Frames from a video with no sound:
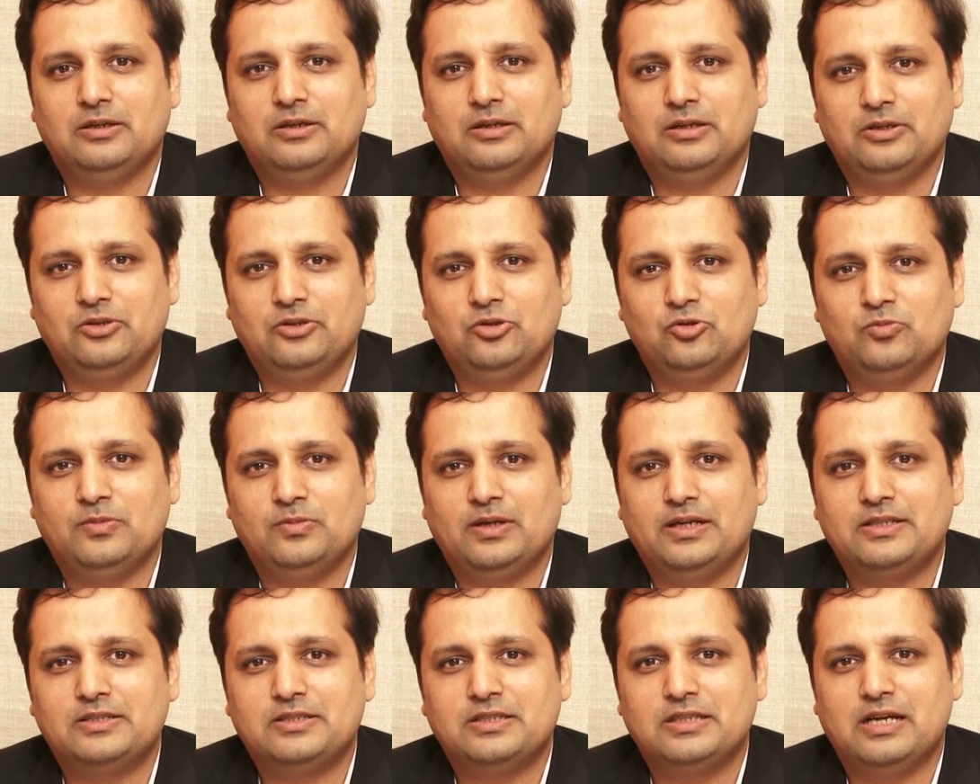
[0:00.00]
uh, you
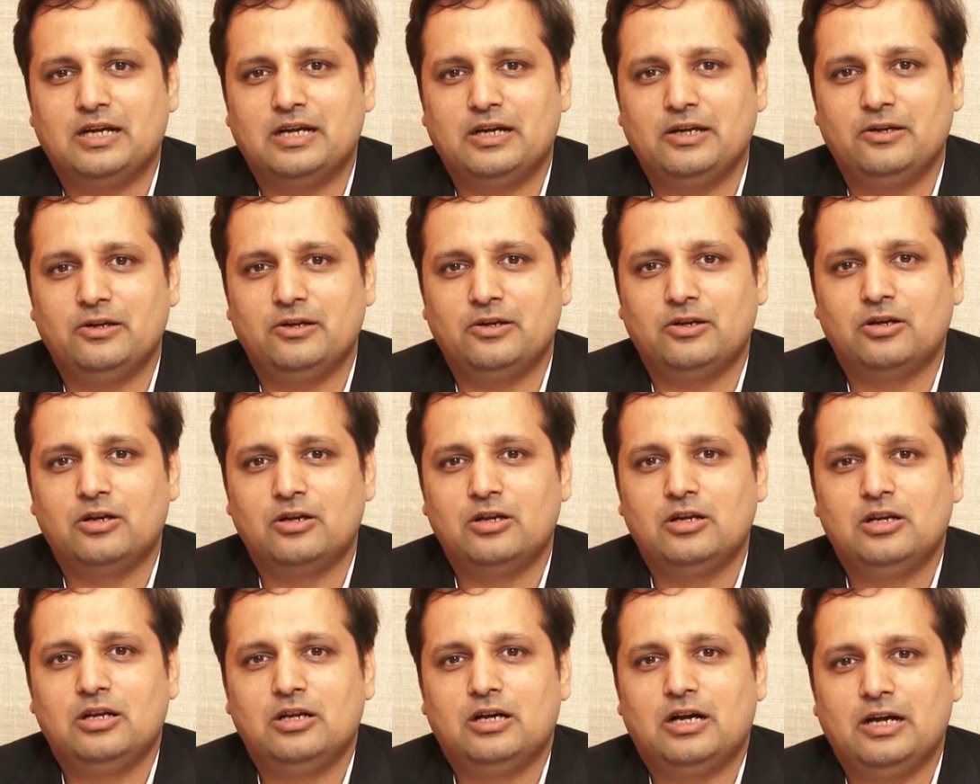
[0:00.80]
might see higher
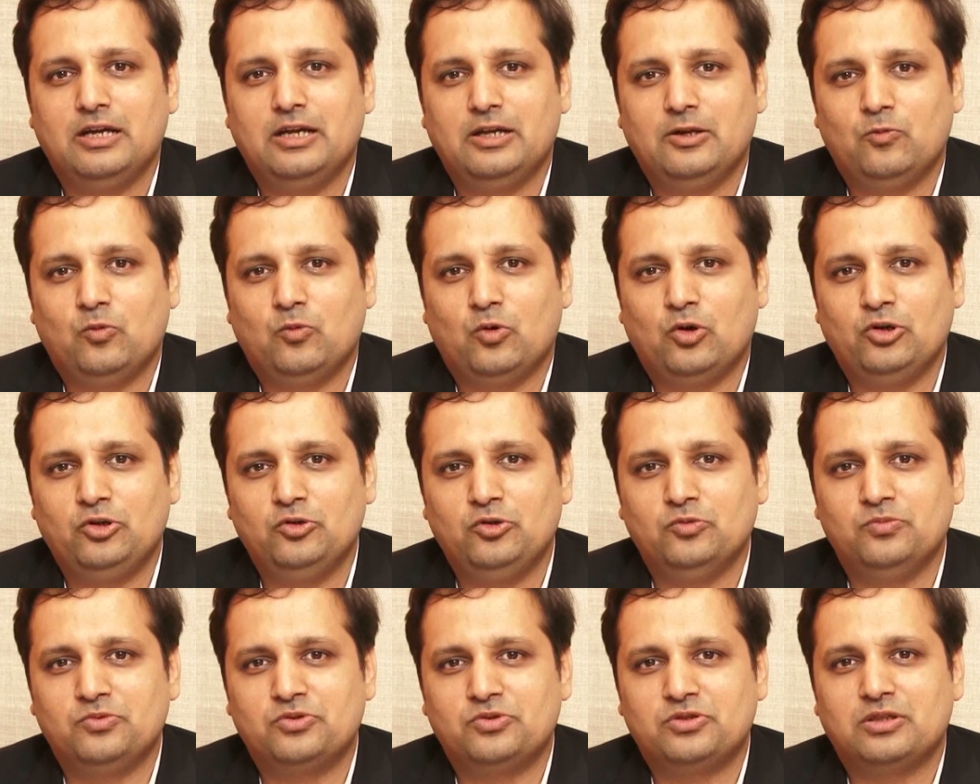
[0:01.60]
higher
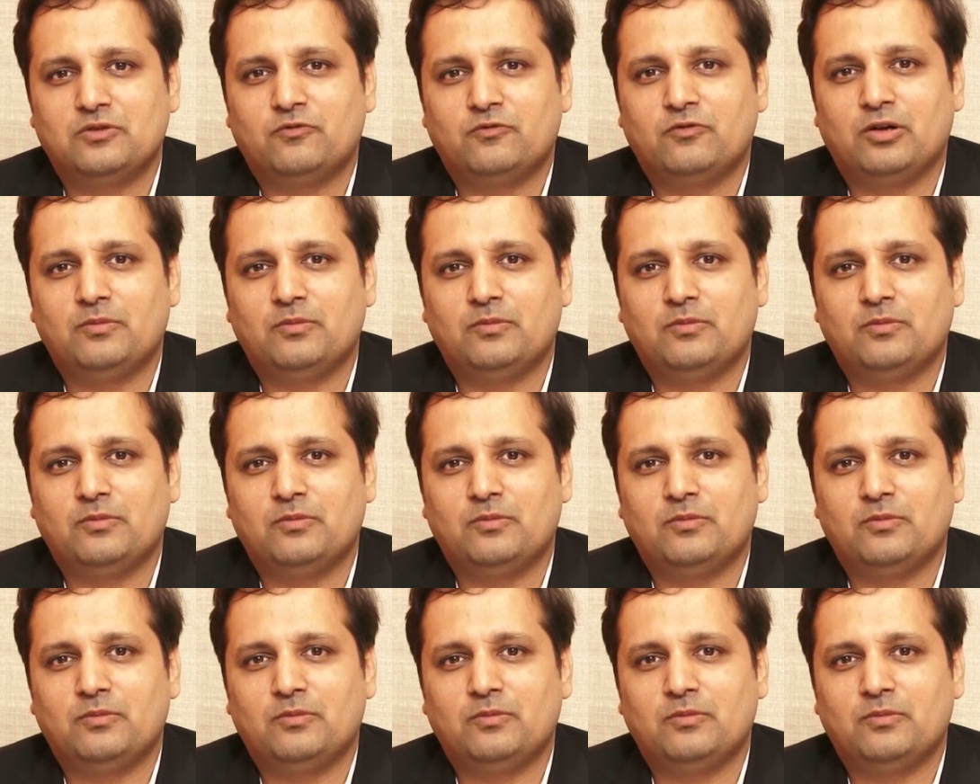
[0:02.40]
volumes